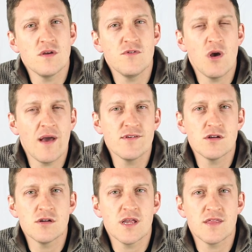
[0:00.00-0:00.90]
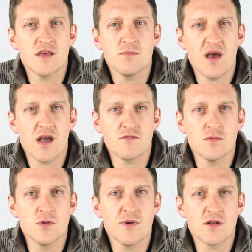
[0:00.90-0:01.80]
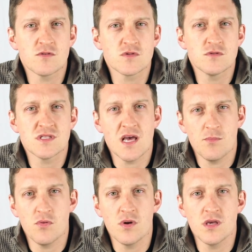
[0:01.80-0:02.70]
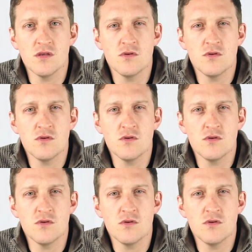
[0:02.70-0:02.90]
if you haven't heard anything back from the medical school at that point,